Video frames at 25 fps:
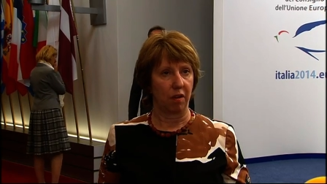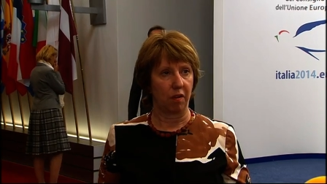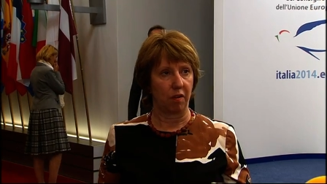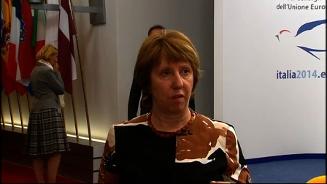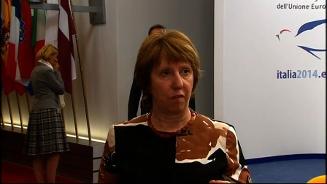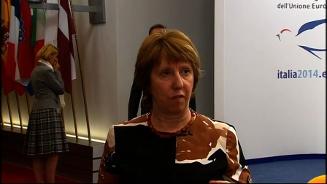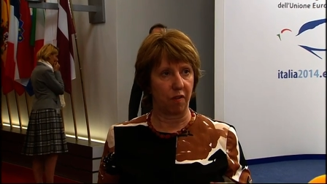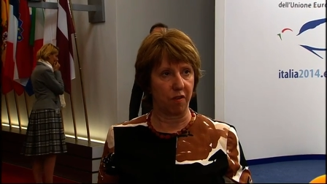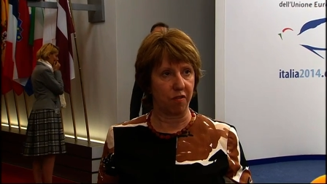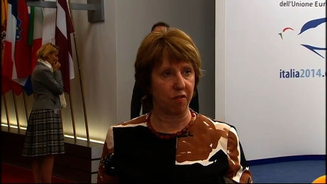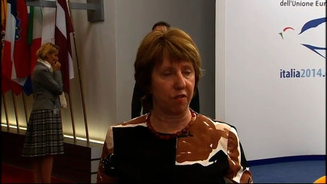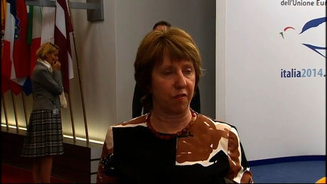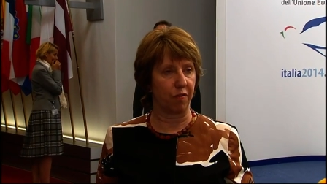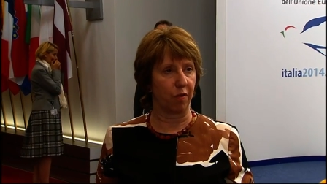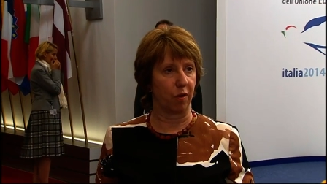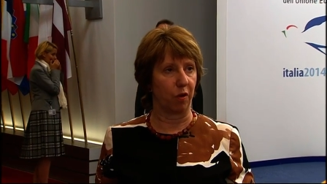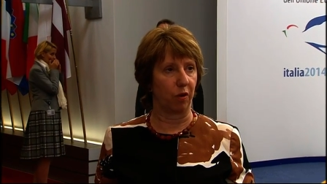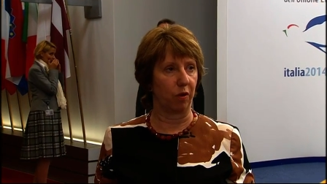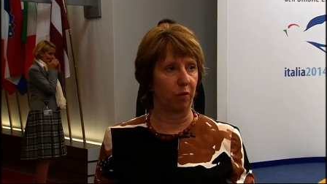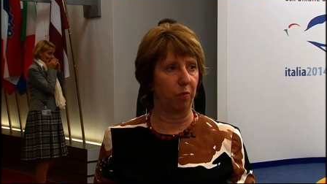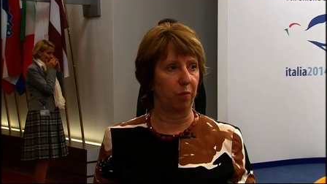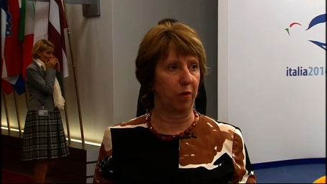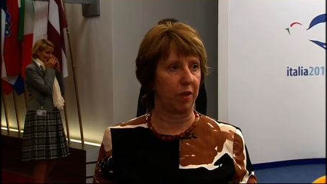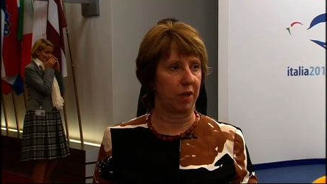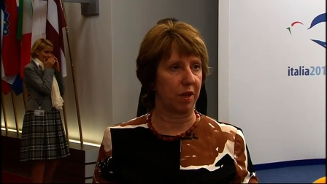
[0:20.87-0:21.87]
First of
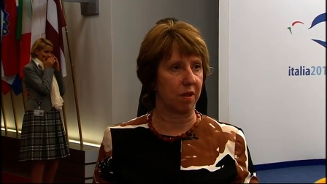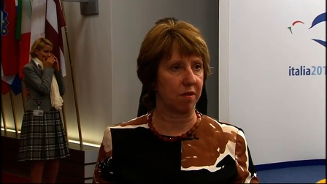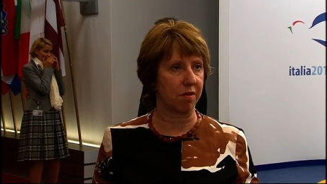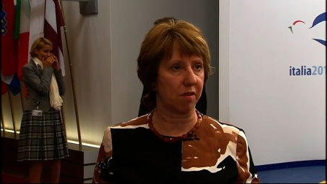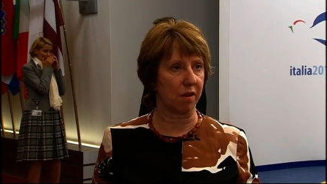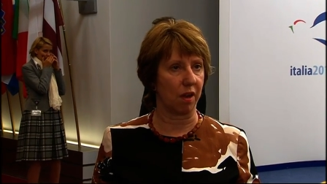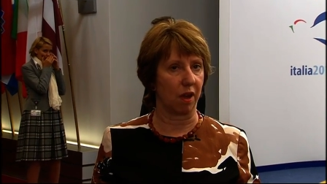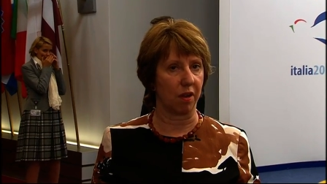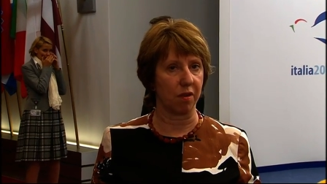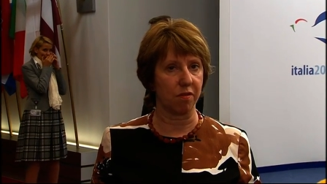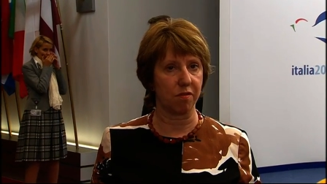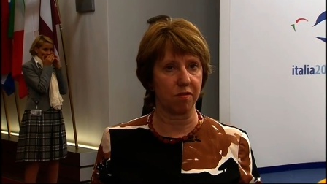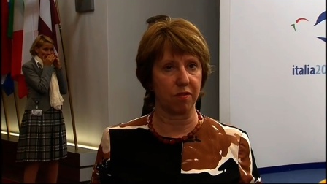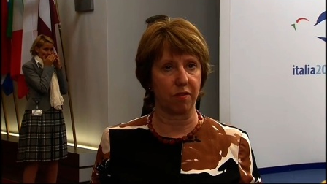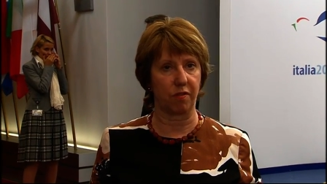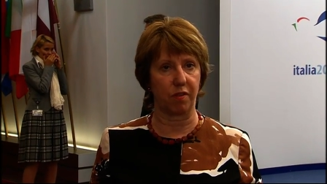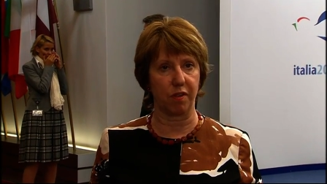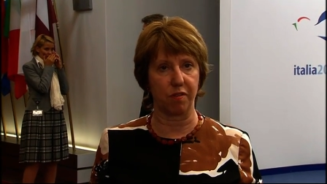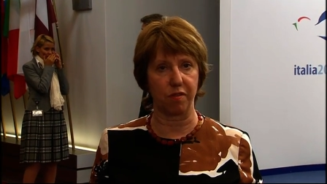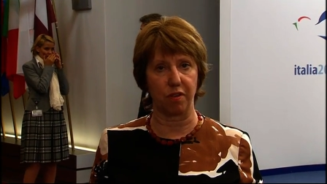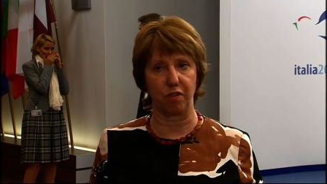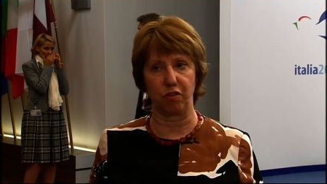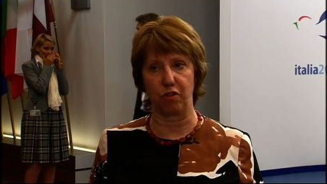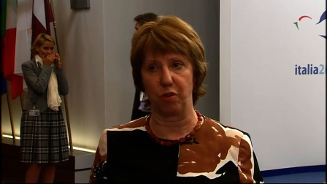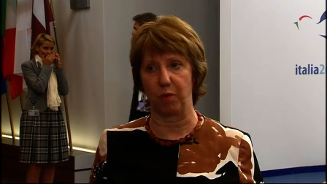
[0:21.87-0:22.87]
all, we discussed the
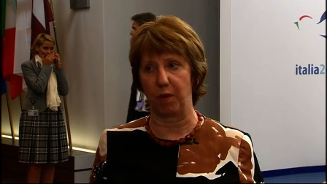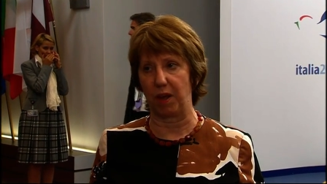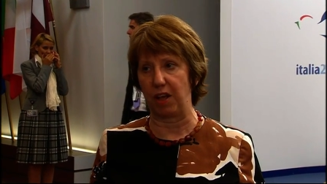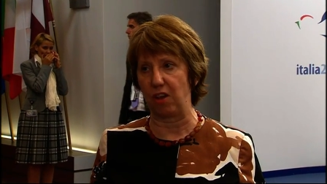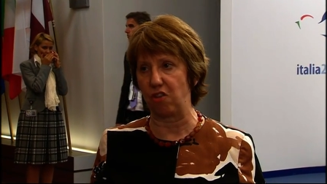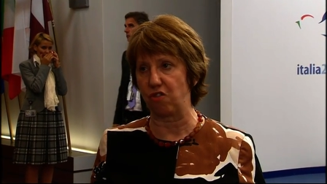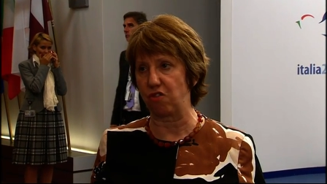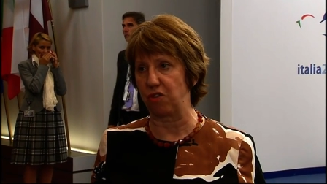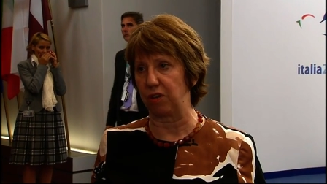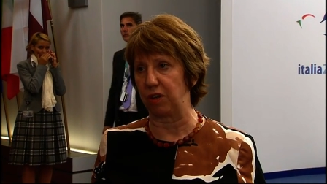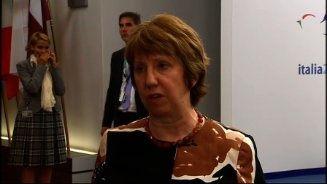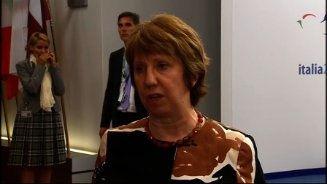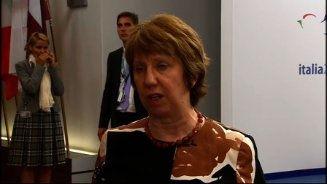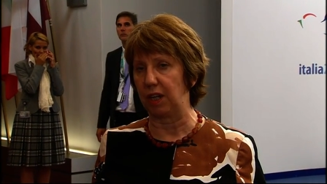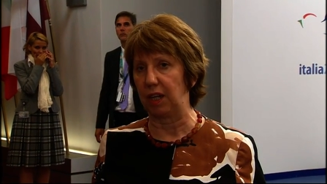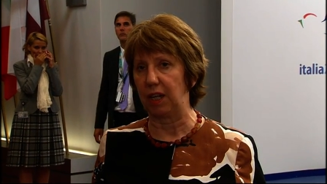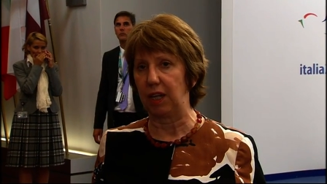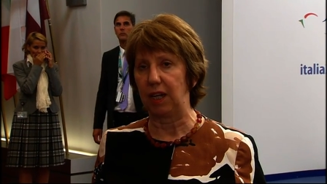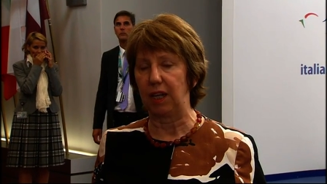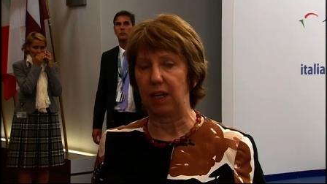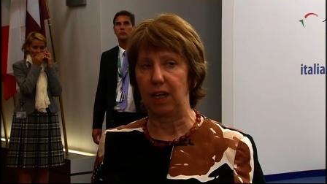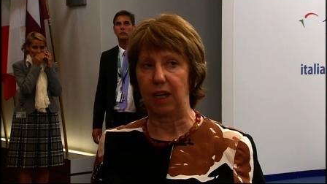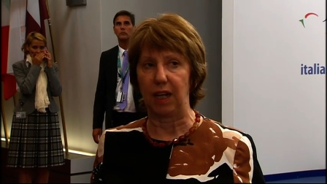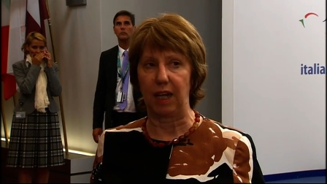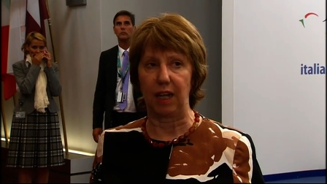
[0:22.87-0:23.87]
situation
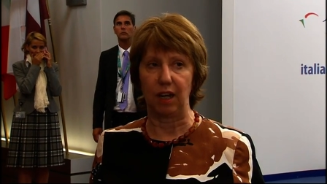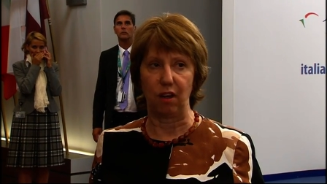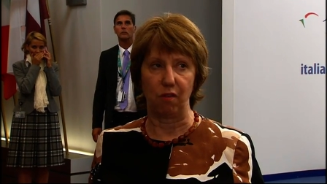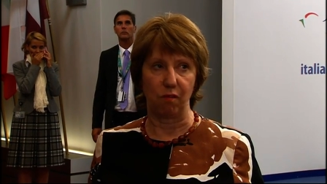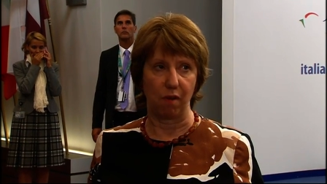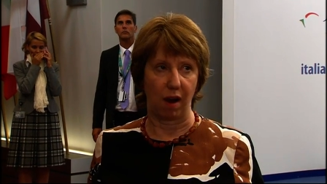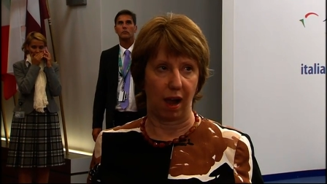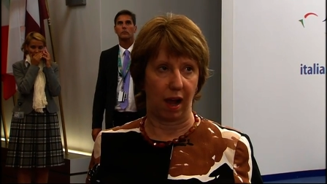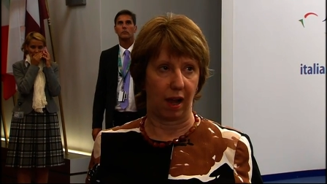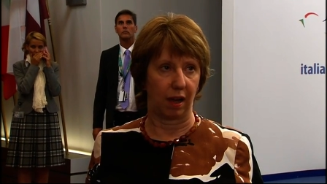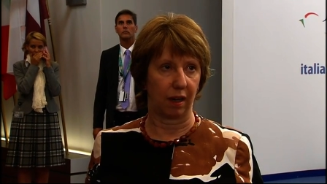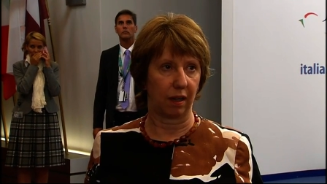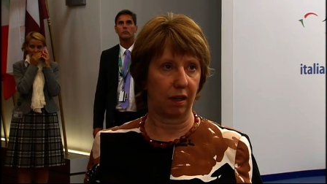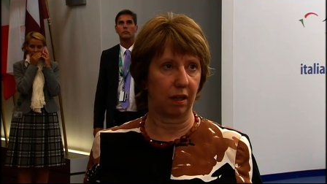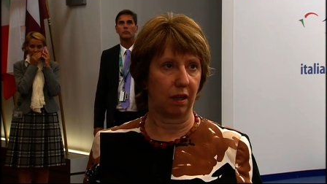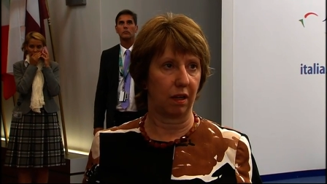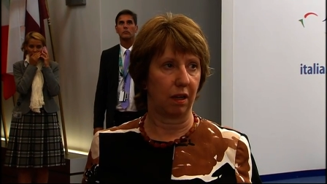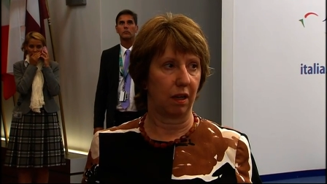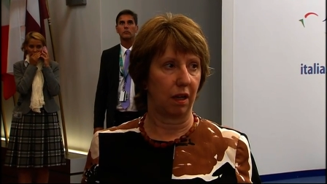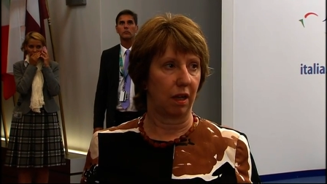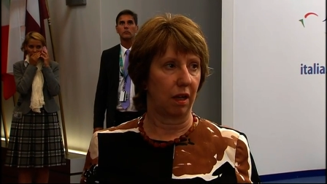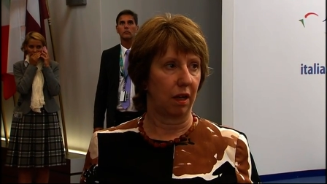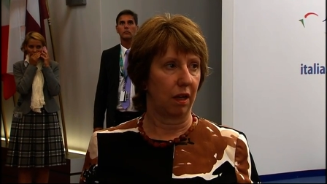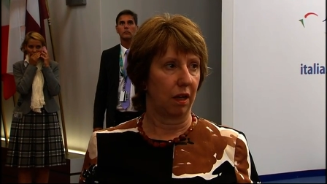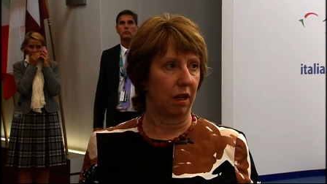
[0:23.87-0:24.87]
in Iraq.
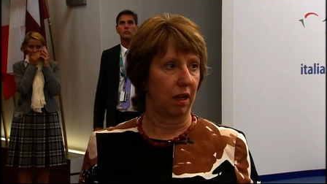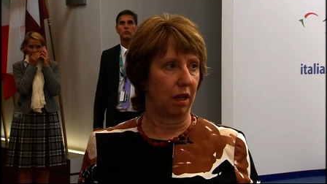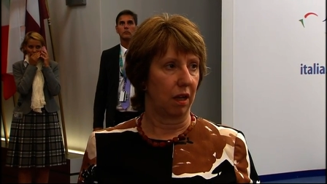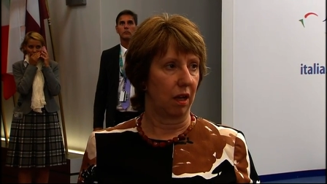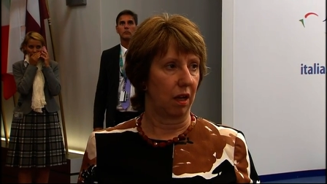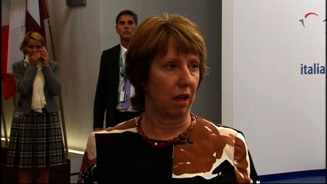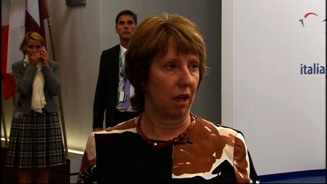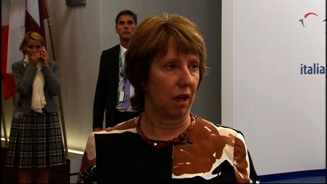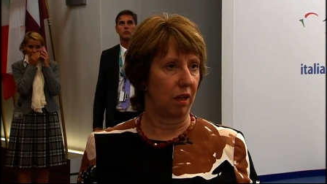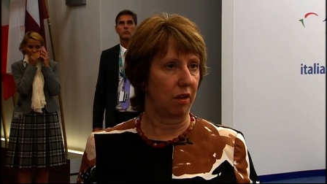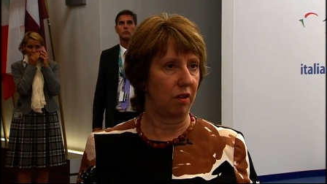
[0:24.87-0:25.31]
A